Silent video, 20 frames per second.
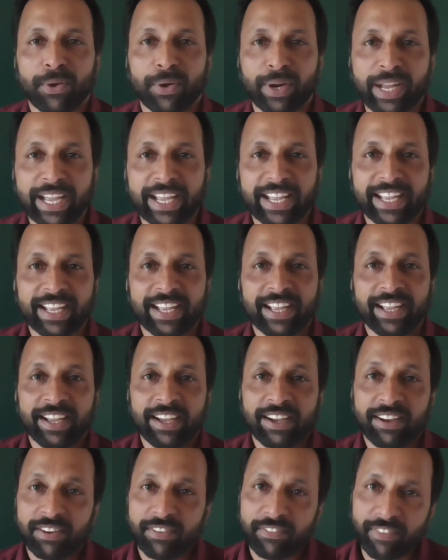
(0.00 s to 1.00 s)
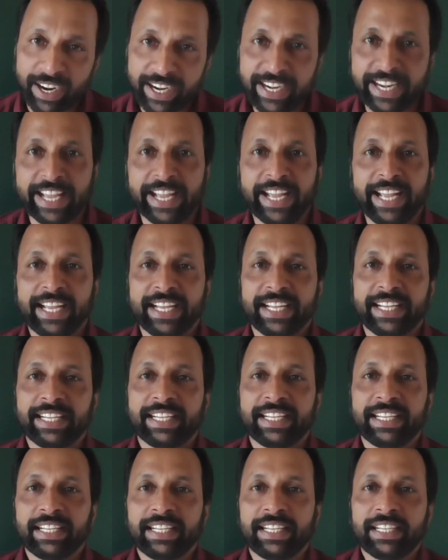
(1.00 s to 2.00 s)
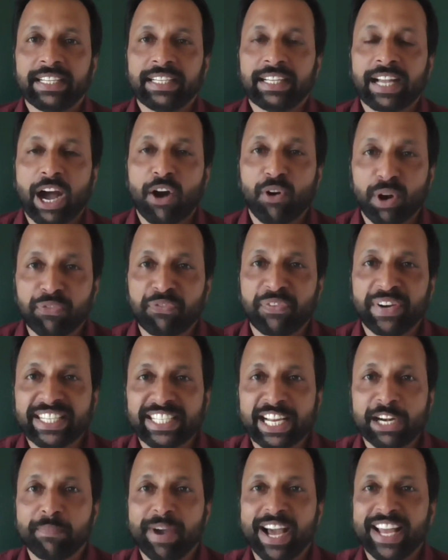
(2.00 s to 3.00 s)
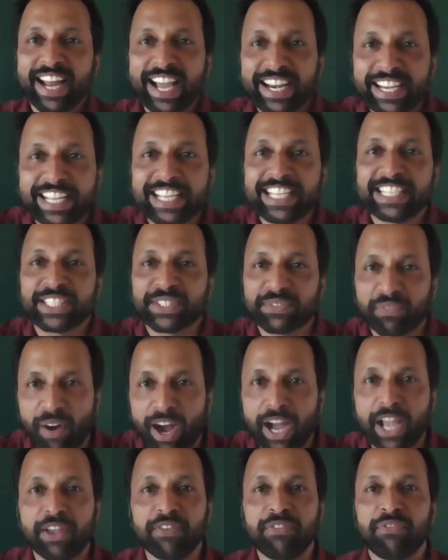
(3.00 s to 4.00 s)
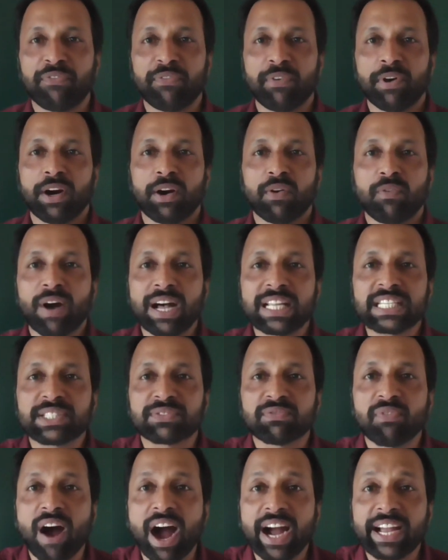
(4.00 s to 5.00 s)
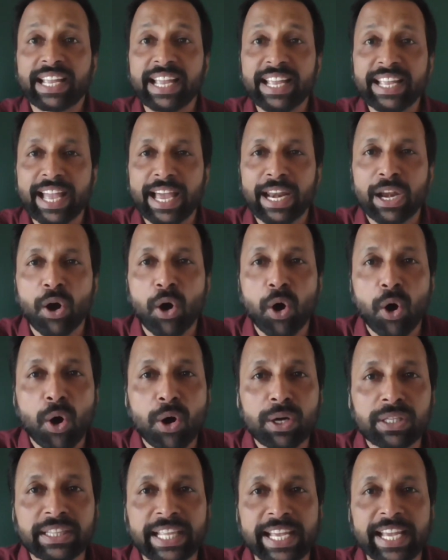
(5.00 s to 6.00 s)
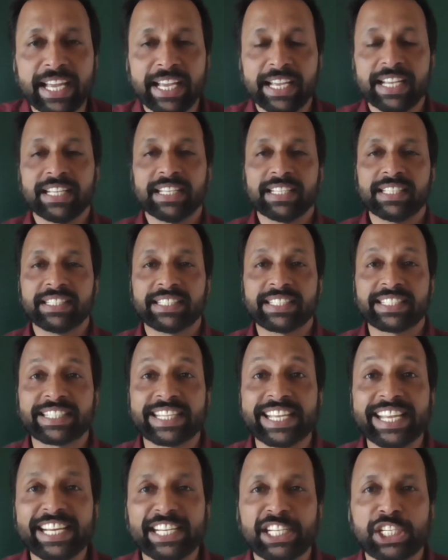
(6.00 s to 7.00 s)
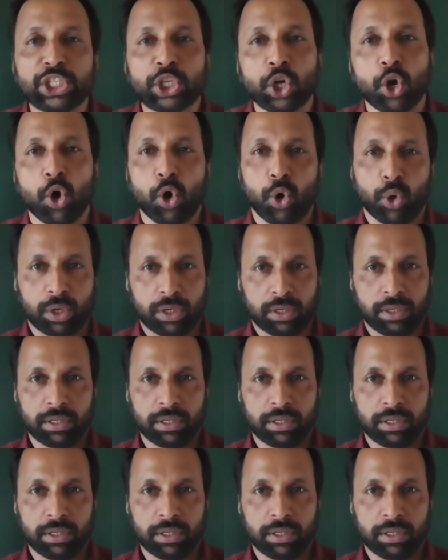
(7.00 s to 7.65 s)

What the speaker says: Okay. One day, our fisherman and his wife was walking along the seashore.